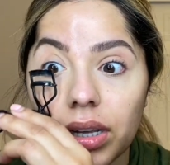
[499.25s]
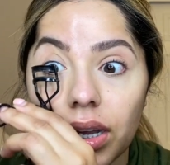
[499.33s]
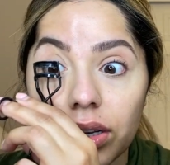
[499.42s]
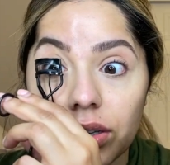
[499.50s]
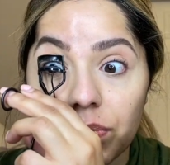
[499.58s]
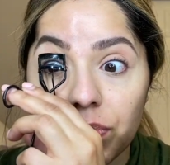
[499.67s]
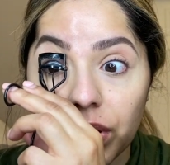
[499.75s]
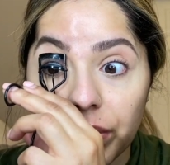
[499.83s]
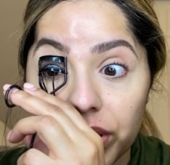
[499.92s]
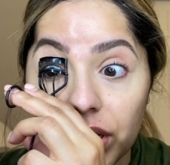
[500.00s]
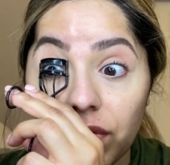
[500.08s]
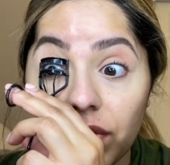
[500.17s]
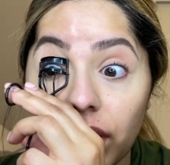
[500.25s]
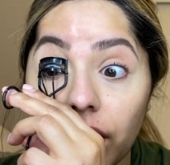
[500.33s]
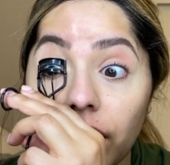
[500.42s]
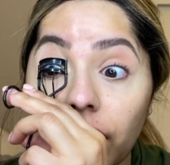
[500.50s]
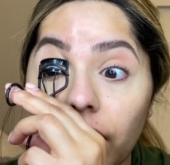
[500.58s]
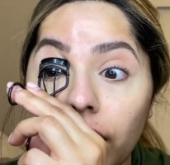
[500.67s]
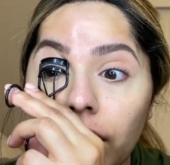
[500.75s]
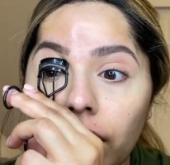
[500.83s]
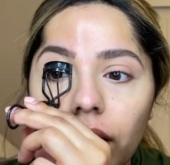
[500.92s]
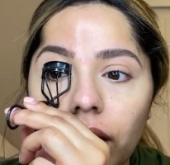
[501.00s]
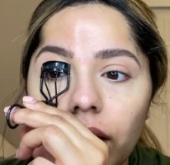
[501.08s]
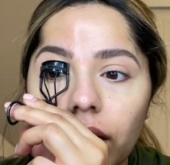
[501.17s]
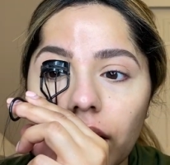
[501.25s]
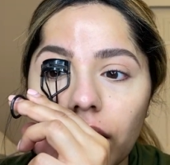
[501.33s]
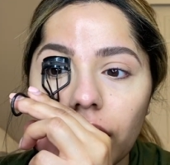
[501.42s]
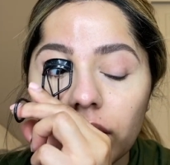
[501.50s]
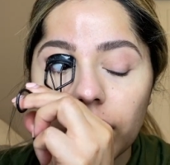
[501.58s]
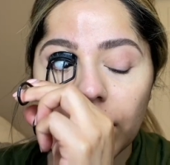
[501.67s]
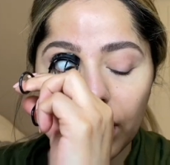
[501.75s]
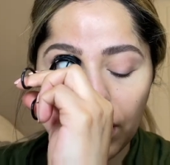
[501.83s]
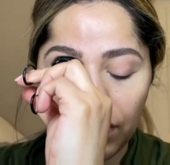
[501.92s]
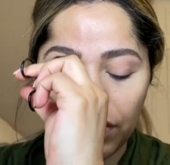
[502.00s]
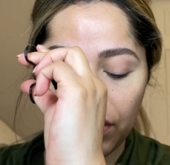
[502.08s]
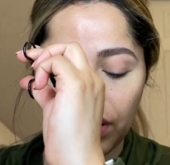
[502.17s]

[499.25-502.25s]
I pretty much have nothing. And the